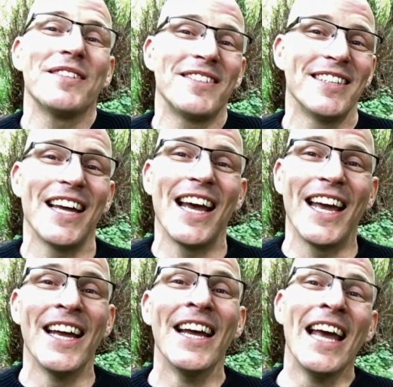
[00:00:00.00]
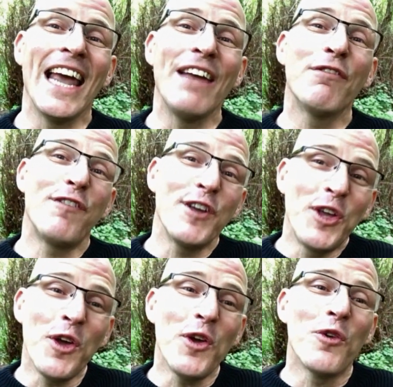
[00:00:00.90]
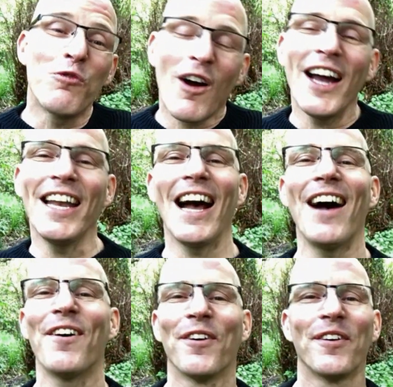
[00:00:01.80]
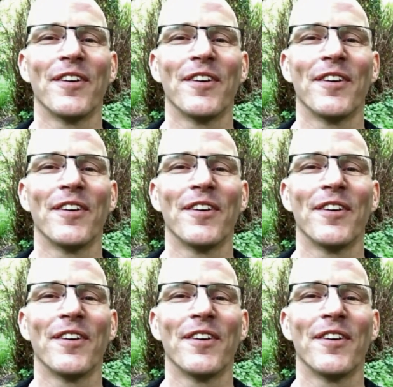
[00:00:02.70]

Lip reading: us today, even for you right now.